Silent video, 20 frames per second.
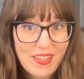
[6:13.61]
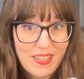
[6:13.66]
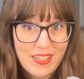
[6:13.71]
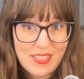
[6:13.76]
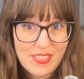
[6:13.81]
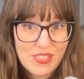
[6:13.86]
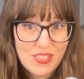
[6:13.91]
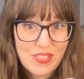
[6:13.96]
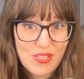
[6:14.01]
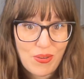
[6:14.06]

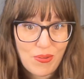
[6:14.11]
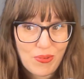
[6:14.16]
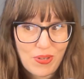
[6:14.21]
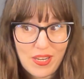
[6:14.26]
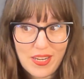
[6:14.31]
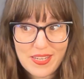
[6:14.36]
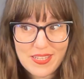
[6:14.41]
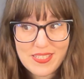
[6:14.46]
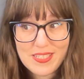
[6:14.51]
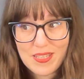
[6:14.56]
it's so
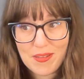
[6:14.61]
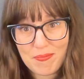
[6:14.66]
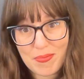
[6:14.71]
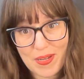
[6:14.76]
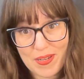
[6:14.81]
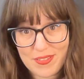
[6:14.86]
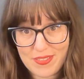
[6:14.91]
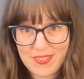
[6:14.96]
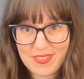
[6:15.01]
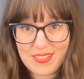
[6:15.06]
nice
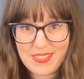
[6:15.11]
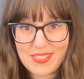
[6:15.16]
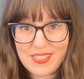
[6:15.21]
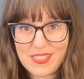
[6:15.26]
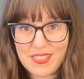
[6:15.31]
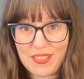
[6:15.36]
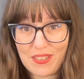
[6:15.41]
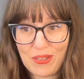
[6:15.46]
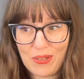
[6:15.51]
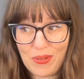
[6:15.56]
compared to
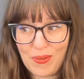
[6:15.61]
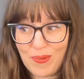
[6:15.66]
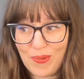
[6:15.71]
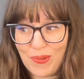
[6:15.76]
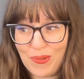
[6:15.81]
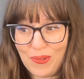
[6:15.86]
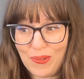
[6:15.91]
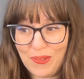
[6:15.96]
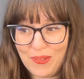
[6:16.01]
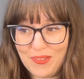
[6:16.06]
this slow
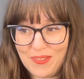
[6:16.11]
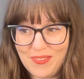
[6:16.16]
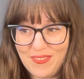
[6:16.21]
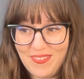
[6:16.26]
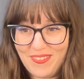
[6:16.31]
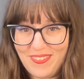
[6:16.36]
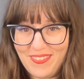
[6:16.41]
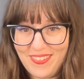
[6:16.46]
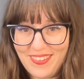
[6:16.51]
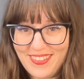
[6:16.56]
old
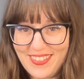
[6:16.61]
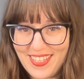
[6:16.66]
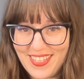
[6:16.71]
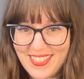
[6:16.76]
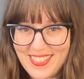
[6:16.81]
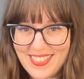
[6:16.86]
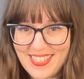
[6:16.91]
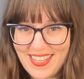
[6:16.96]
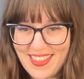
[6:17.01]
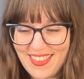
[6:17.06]

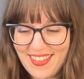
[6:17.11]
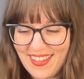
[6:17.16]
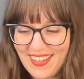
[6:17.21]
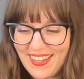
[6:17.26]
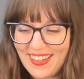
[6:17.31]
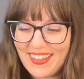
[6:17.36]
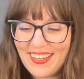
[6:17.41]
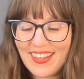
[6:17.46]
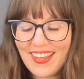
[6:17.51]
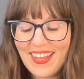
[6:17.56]
dusty
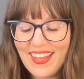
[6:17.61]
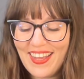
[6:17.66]
thing.